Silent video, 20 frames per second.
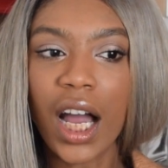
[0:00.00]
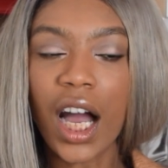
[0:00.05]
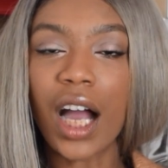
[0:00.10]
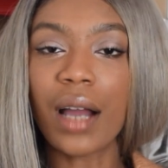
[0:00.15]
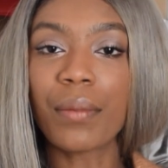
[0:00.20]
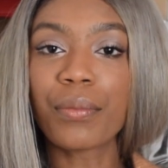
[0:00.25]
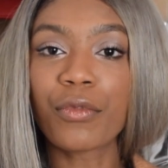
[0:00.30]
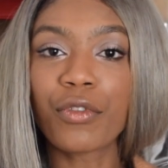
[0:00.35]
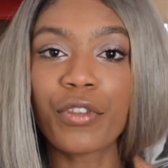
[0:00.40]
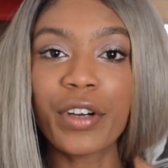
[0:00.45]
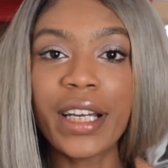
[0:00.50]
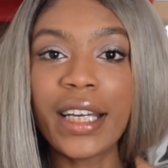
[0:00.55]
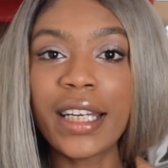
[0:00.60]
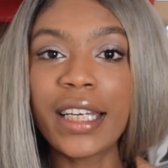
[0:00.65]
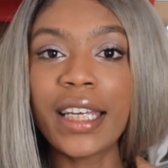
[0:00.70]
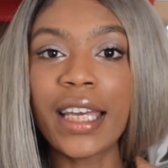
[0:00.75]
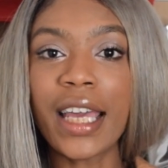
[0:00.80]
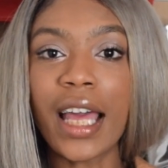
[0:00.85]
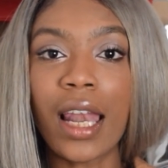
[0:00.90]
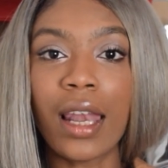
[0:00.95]
I'm
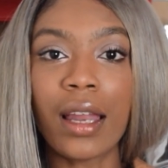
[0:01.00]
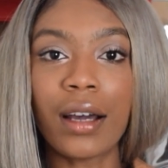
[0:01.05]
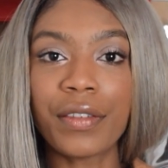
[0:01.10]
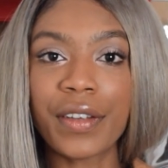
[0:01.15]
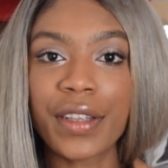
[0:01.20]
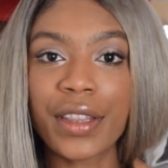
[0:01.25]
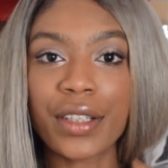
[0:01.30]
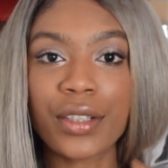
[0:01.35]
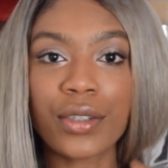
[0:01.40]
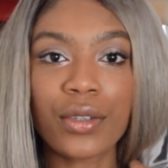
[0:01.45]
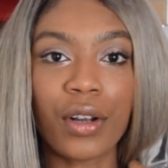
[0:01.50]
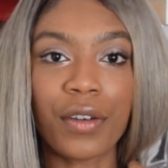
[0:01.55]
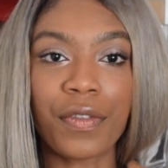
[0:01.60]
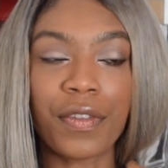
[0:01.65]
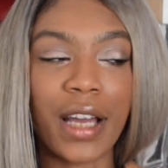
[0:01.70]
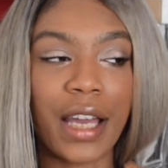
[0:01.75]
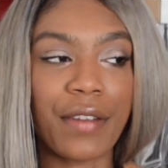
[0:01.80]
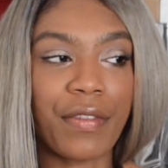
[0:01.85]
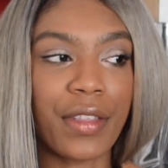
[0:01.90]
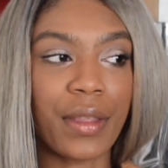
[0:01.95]
really loving the sloth
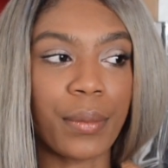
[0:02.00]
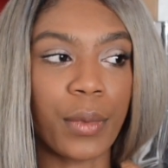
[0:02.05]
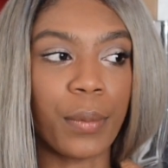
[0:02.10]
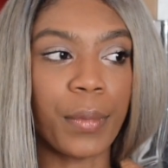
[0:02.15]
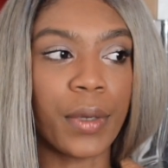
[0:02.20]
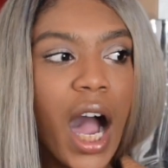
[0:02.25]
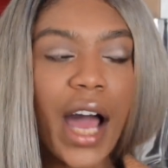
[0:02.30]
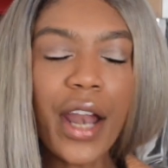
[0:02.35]
life at the moment.